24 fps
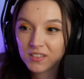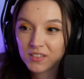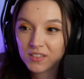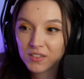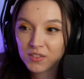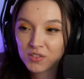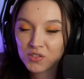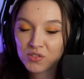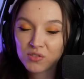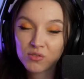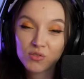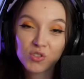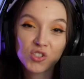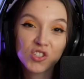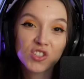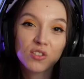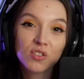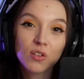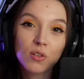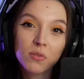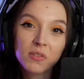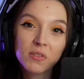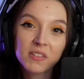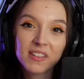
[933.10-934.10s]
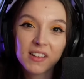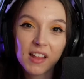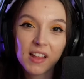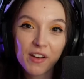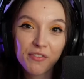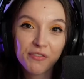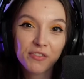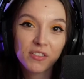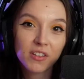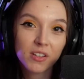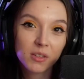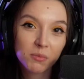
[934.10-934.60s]
So she's always
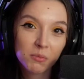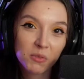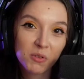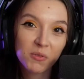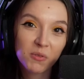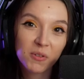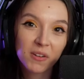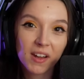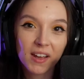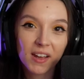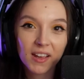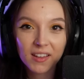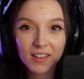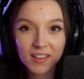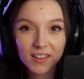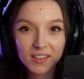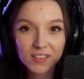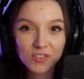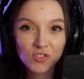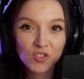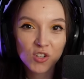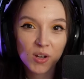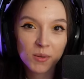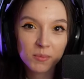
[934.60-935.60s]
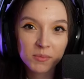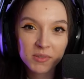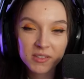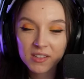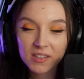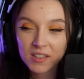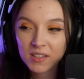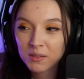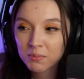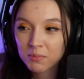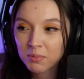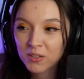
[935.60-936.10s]
laughing at me when I get jump
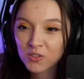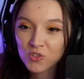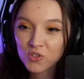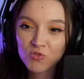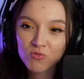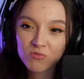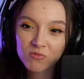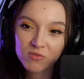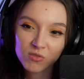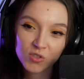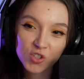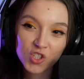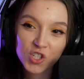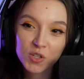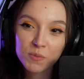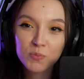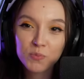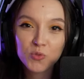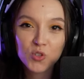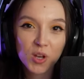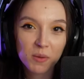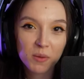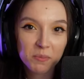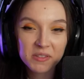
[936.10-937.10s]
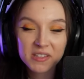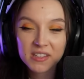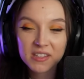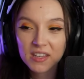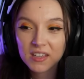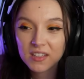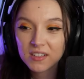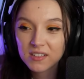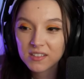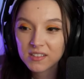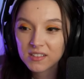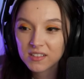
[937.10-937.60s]
scared by cheap jump
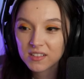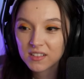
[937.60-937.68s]
scares.